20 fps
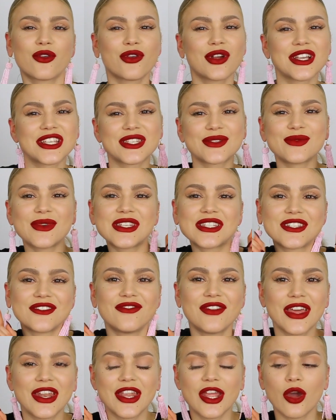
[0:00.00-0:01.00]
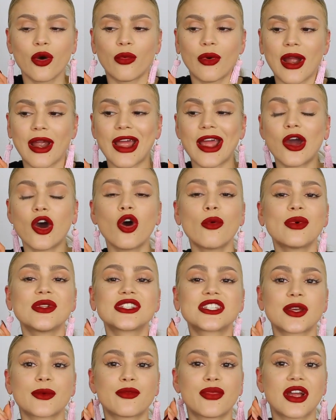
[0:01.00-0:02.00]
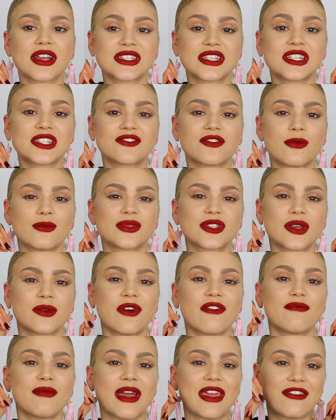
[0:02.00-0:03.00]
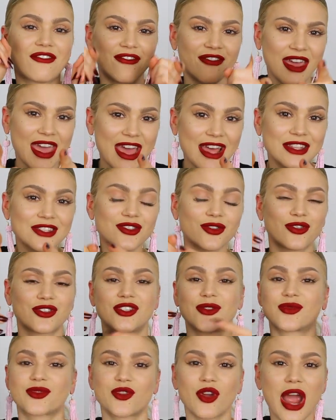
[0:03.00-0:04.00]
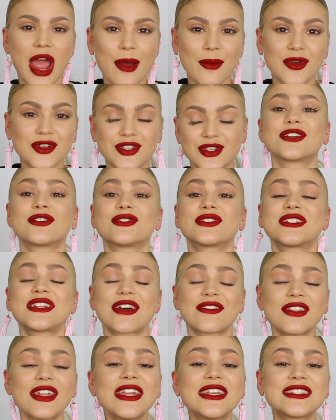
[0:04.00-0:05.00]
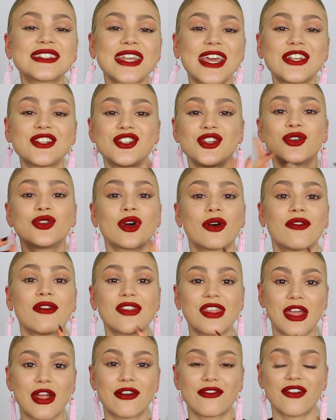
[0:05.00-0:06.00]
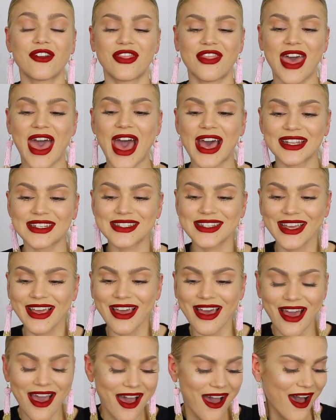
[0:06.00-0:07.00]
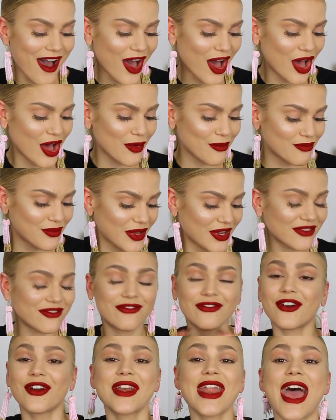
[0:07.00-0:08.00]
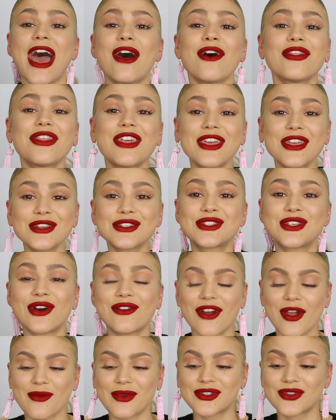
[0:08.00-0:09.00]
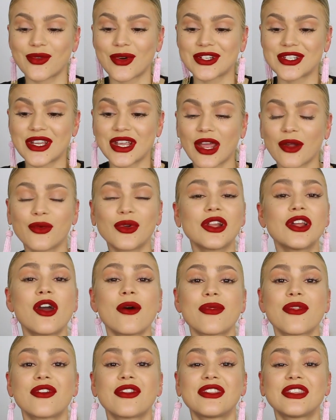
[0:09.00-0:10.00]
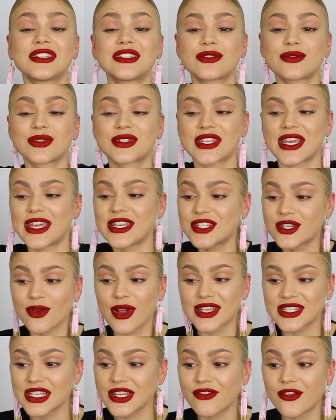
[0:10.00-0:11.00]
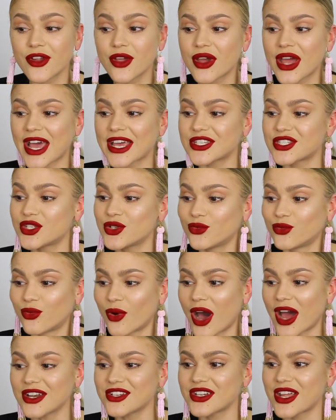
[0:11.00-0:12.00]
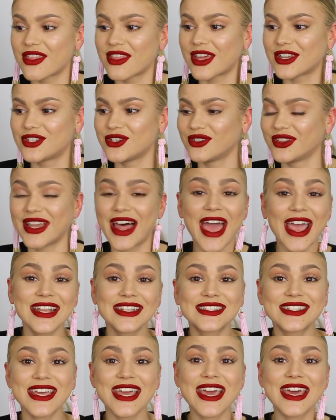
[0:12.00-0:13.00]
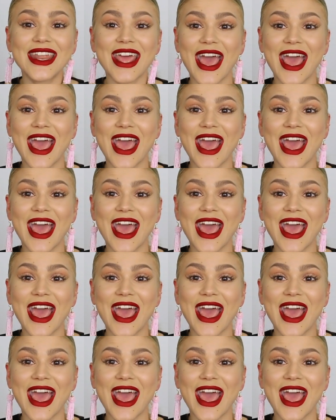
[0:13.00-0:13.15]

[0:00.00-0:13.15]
Christmas video where I open some presents from some of my fans or subscribers, so definitely stay tuned over there for that. But for now, thank you so very much for watching. I really hope that this was interesting for you guys to watch and that you liked it.